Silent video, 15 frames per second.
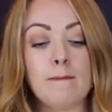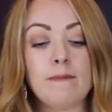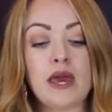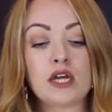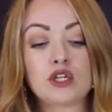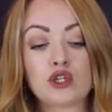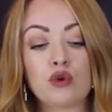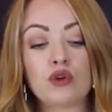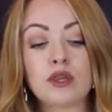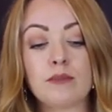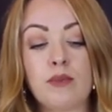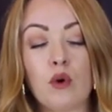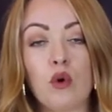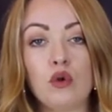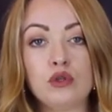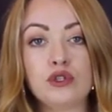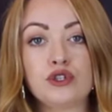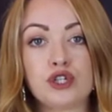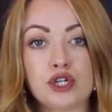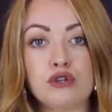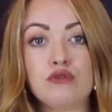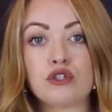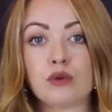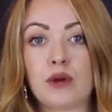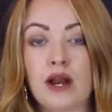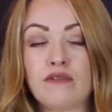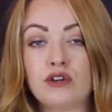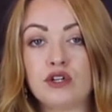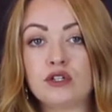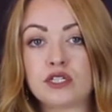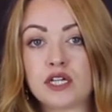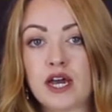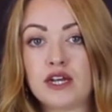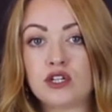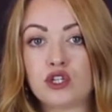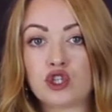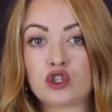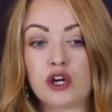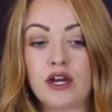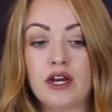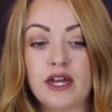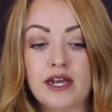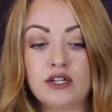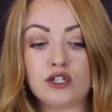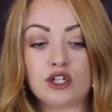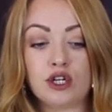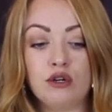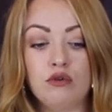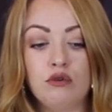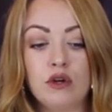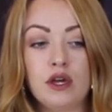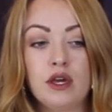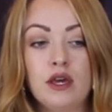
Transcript: Make sure the bowl you choose or whatever you decide to strain into,